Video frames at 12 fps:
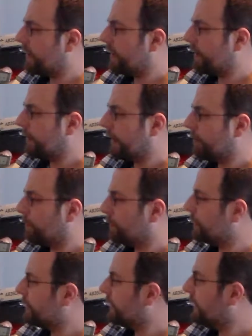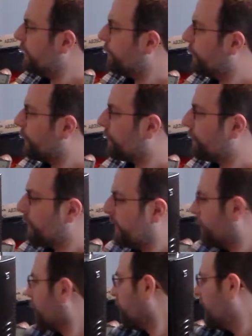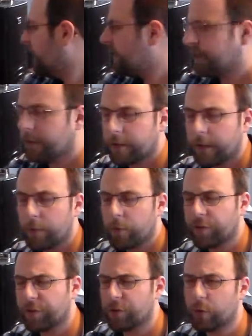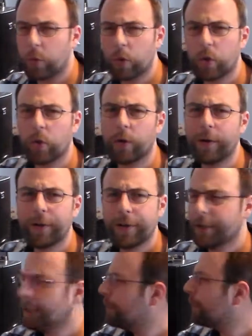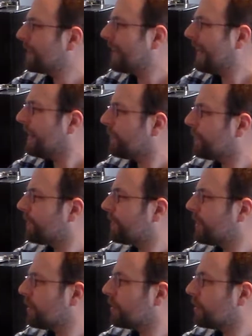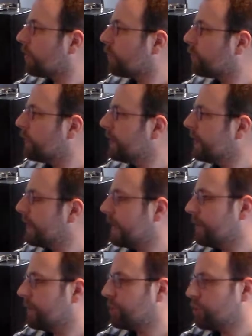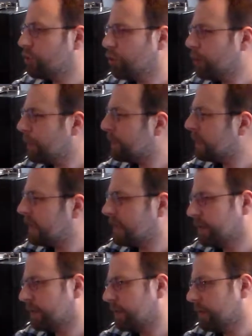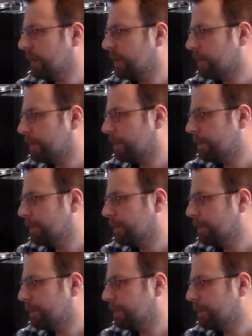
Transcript: I believe the 3330 was a dual core, but that is still a really nice chip to get in a